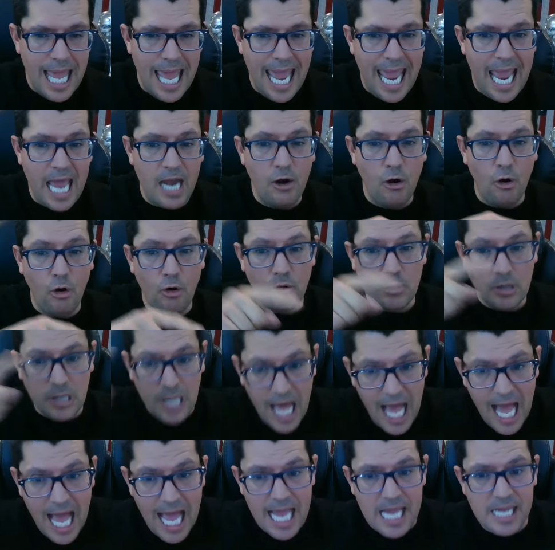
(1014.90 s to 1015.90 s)
and her
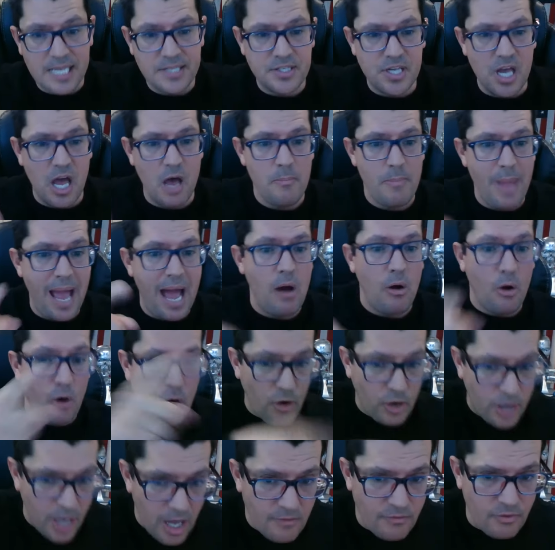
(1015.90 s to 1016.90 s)
lies about
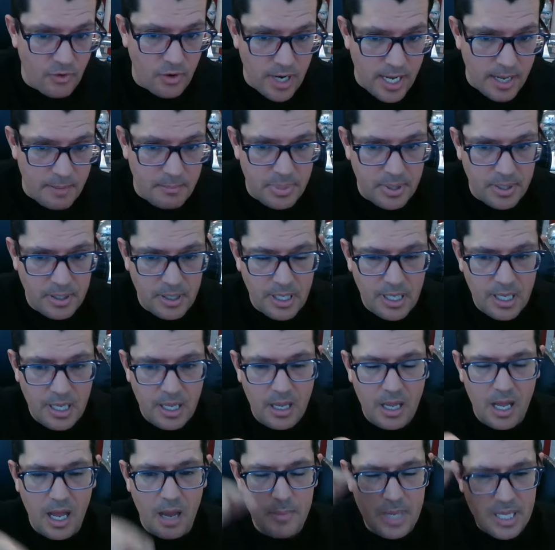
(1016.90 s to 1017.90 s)
her cover up.
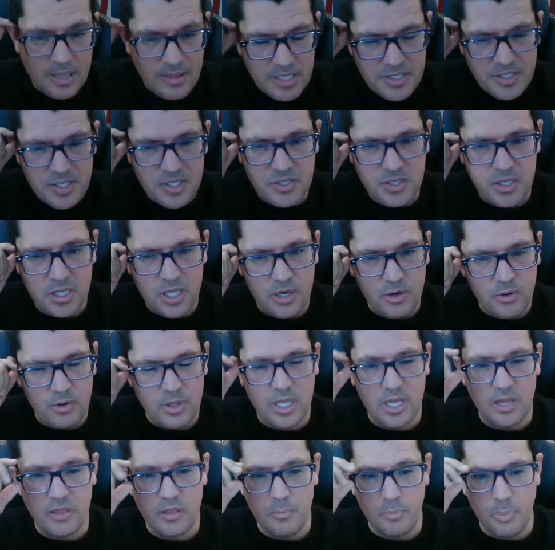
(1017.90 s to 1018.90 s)
I mean, this is
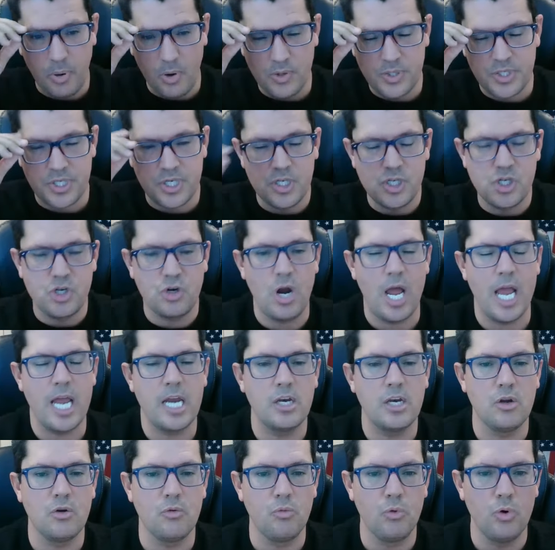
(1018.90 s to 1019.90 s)
literally the person
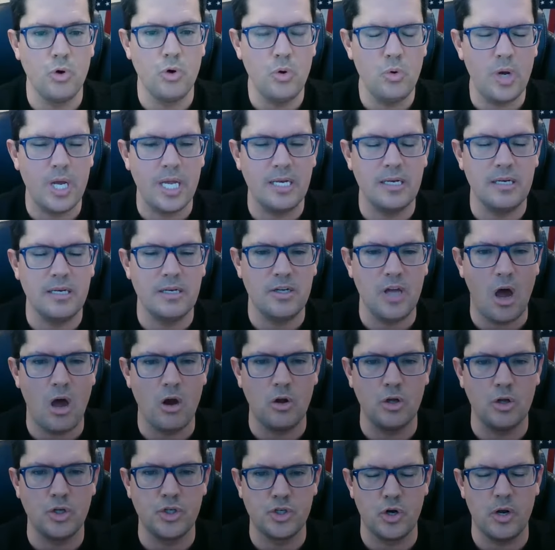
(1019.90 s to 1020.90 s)
trying to ruin
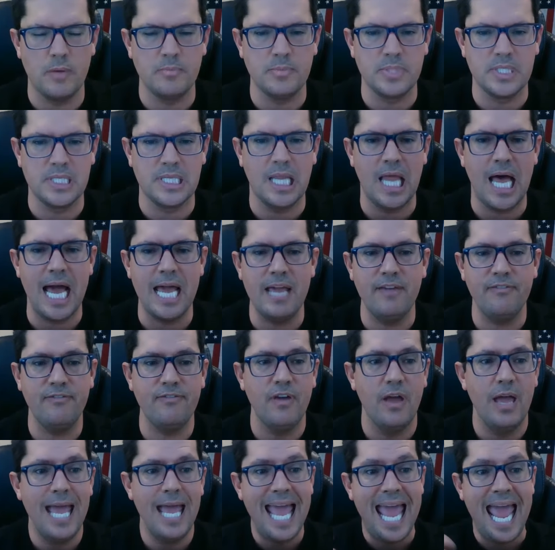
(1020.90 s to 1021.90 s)
Donald Trump's
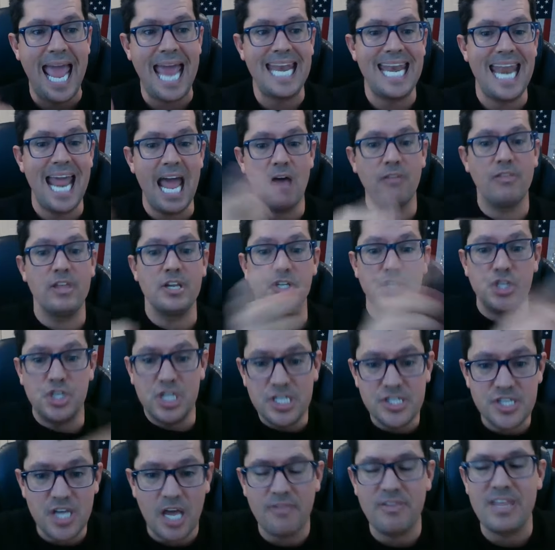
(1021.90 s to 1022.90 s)
life. And now that
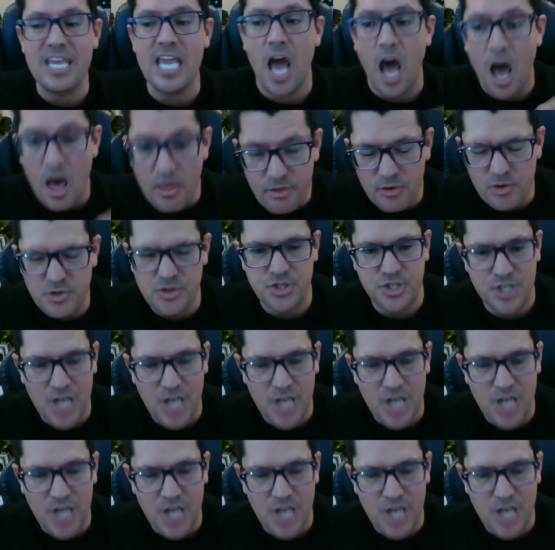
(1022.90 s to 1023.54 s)
she's on the other